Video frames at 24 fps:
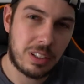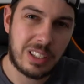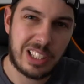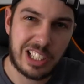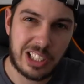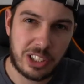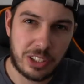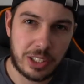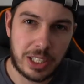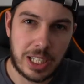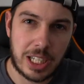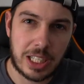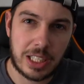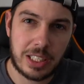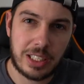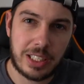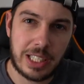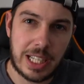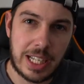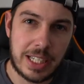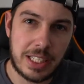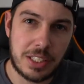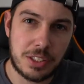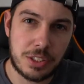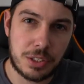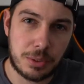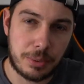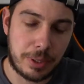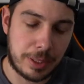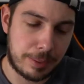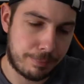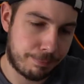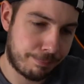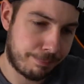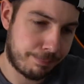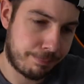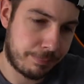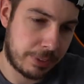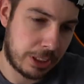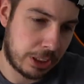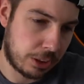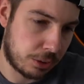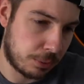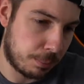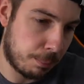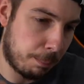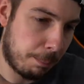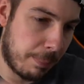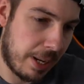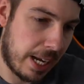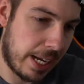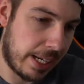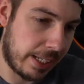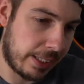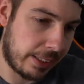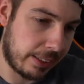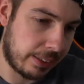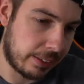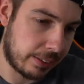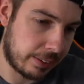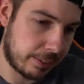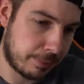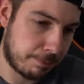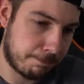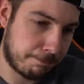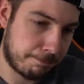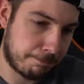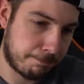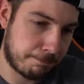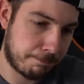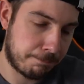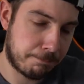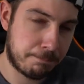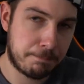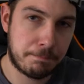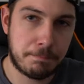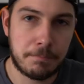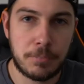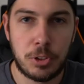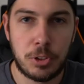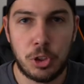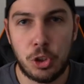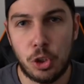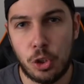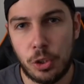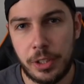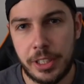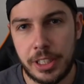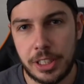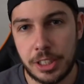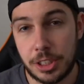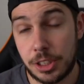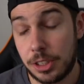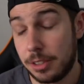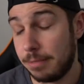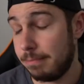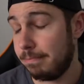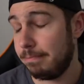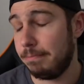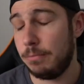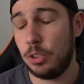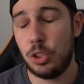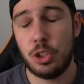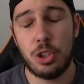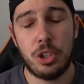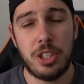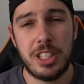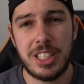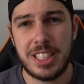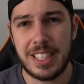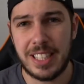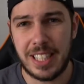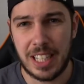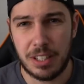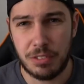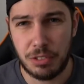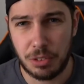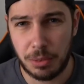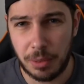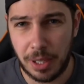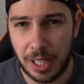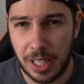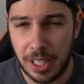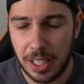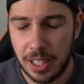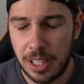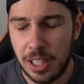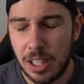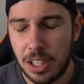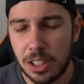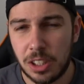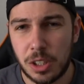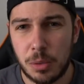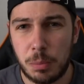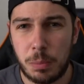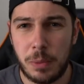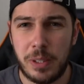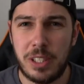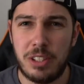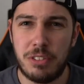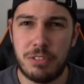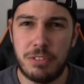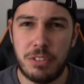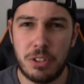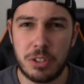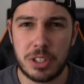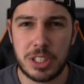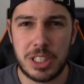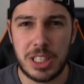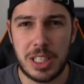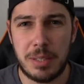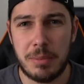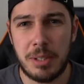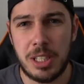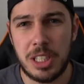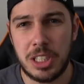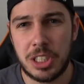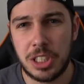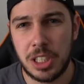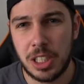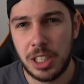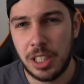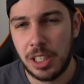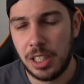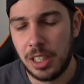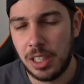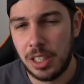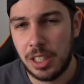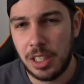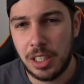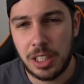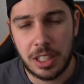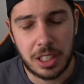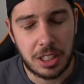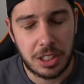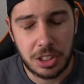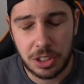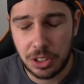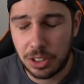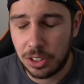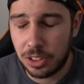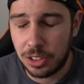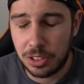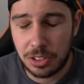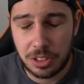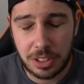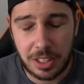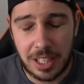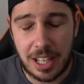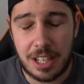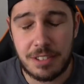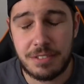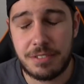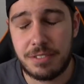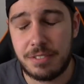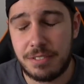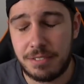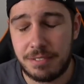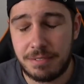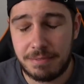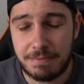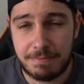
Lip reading: I'm going to add a little edit to it. And it goes bang, noise everywhere. Completely fucks the image and you're left,